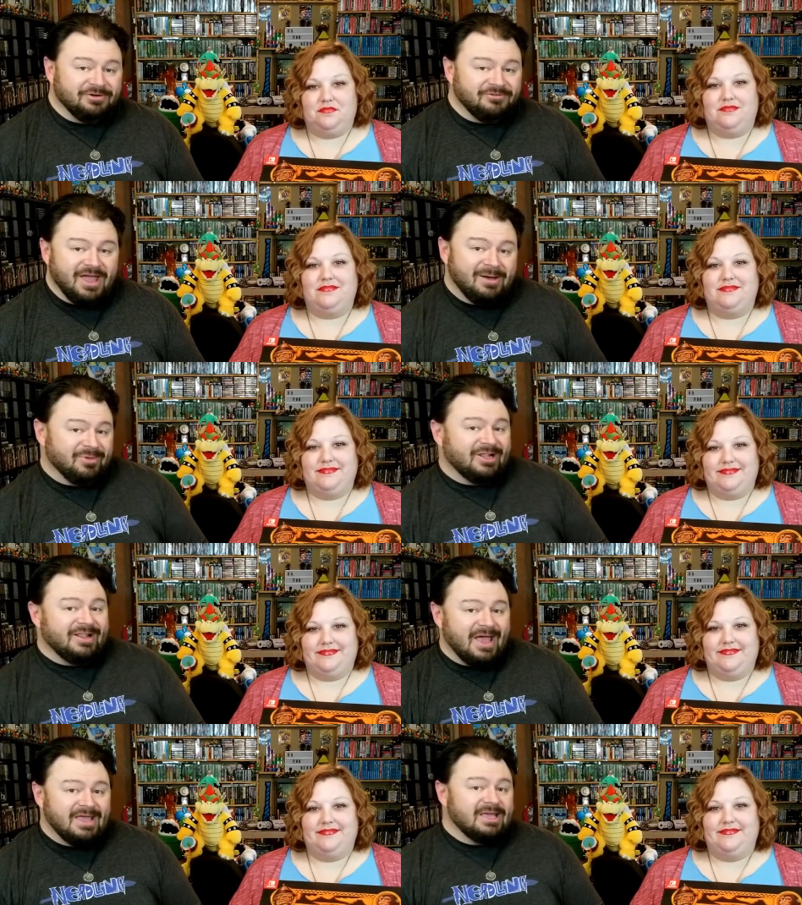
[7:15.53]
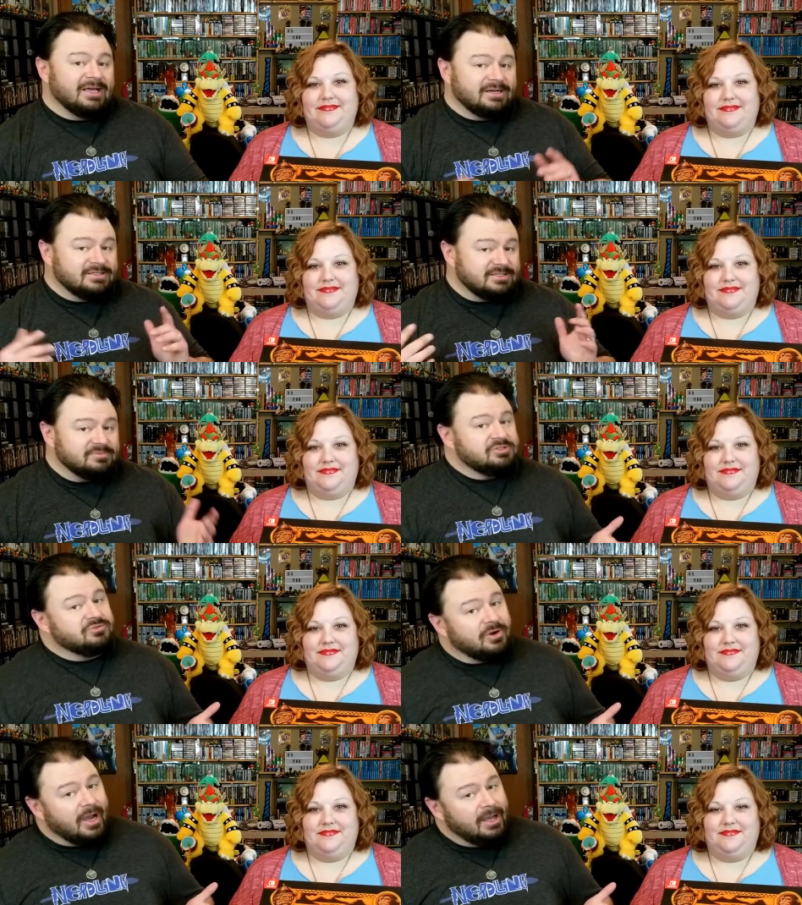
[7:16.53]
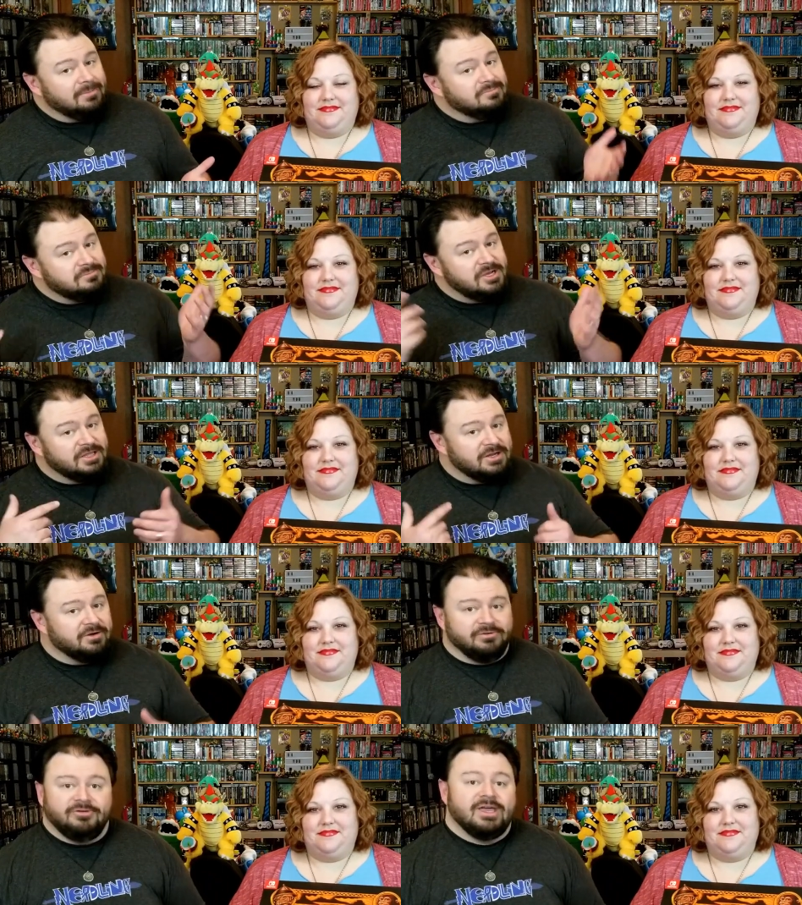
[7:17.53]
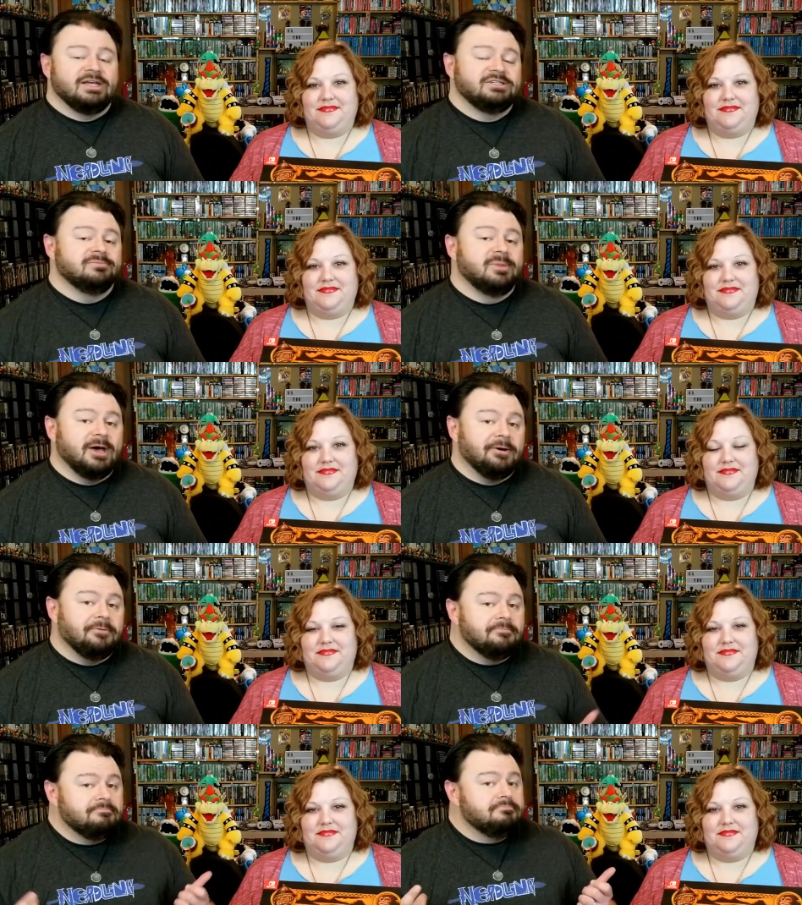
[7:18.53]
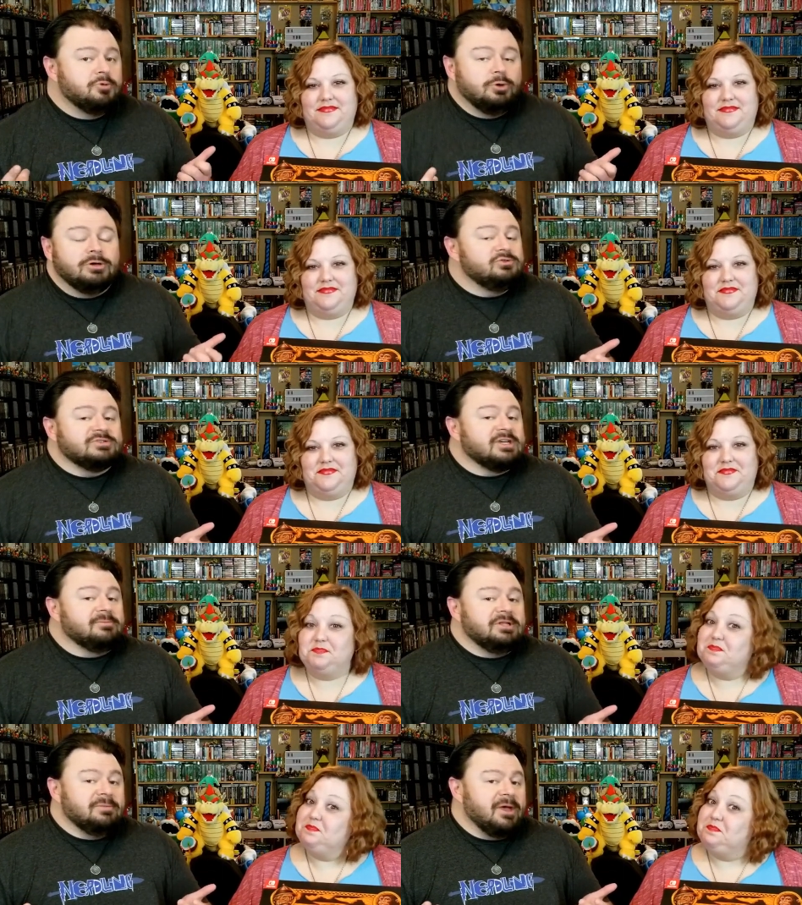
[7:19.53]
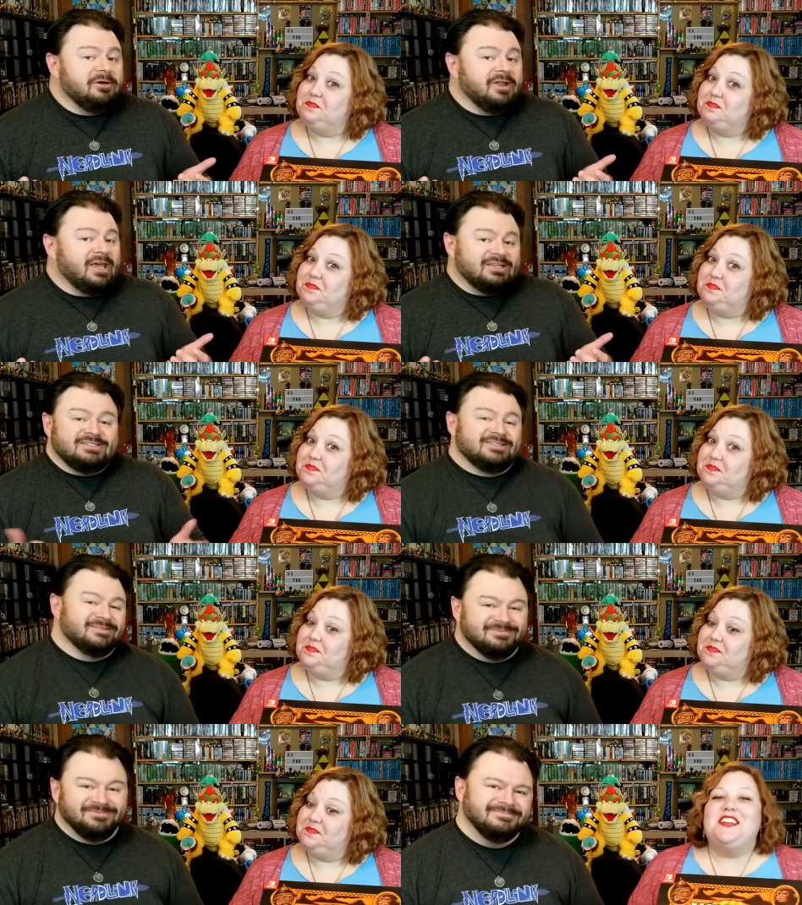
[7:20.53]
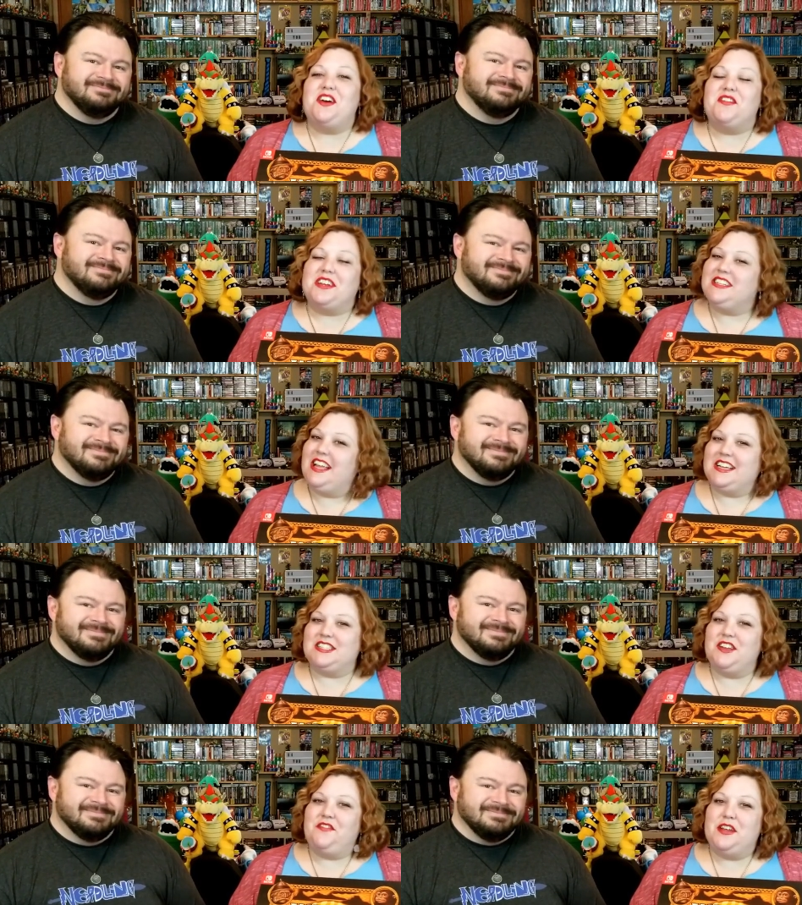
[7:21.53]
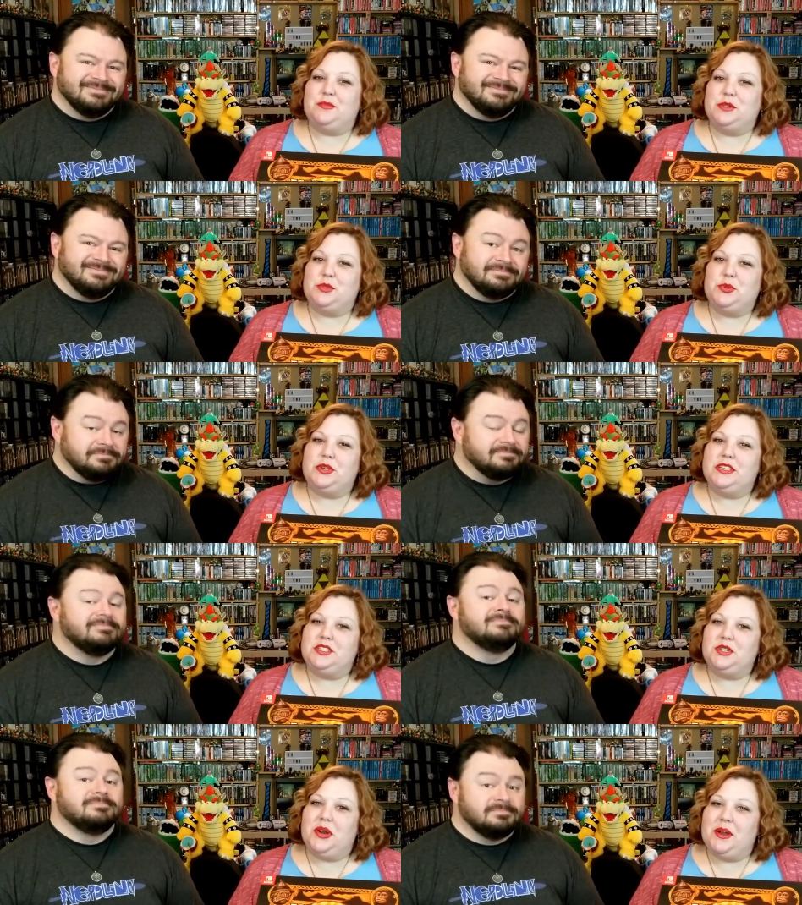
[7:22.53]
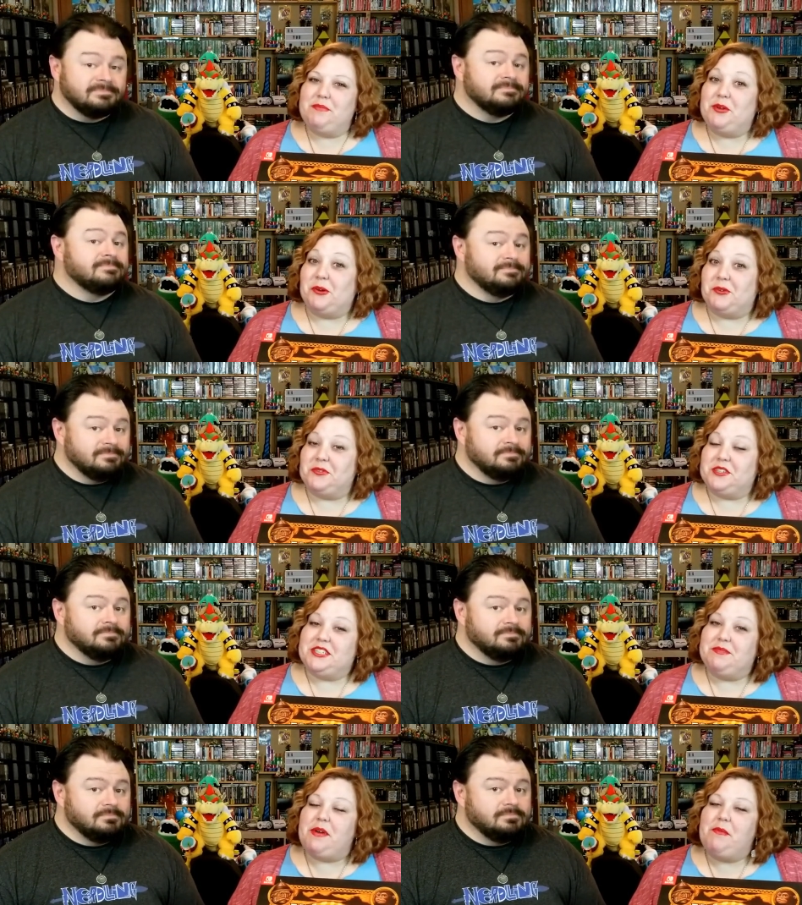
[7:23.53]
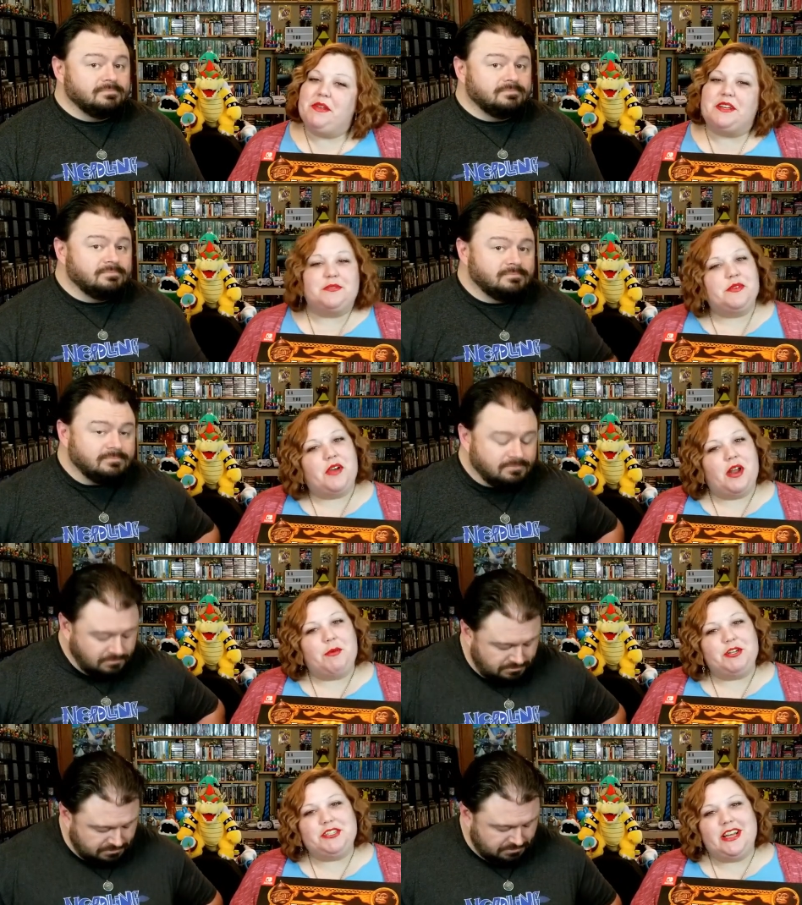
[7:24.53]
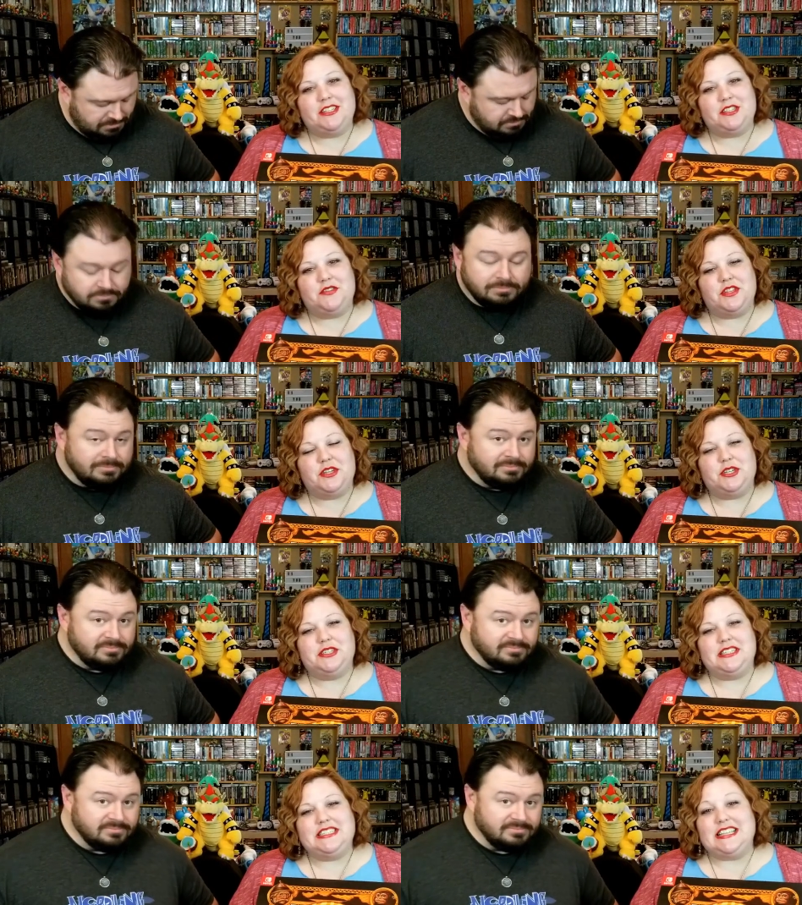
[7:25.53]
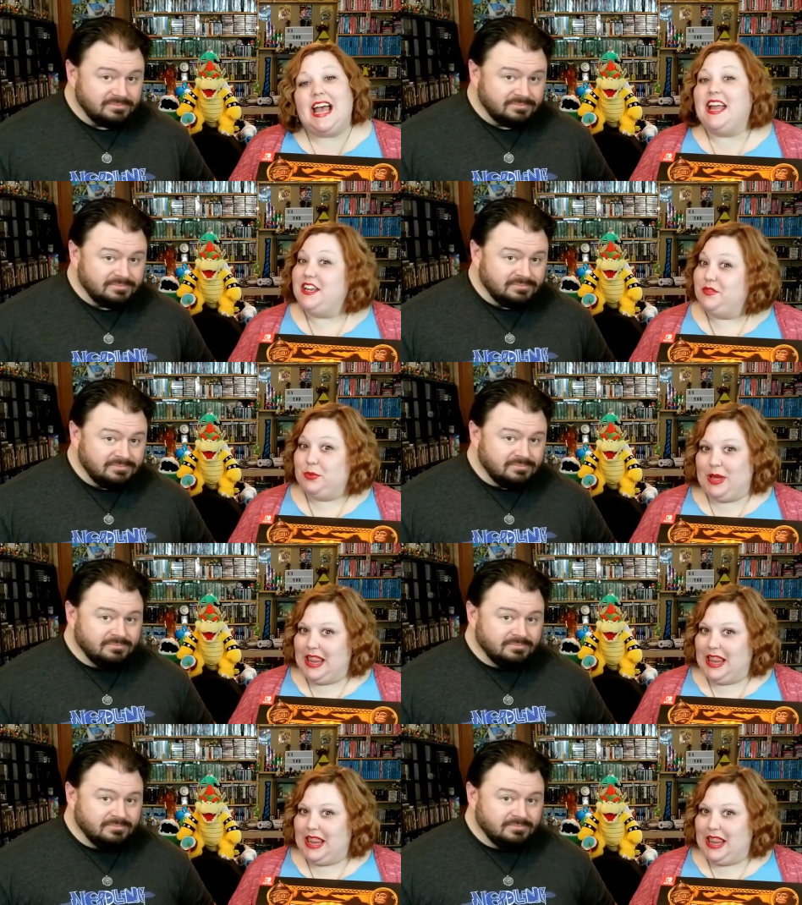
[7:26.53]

Speaker 1: if you happen to like it. Subscribe, hit the notification bell. Who knows what's coming in the mail next.
Speaker 2: Don't forget to like us on Facebook, Twitter, and Instagram. Go over to TeePublic because we've got merchandise over there, nerdlings. And if we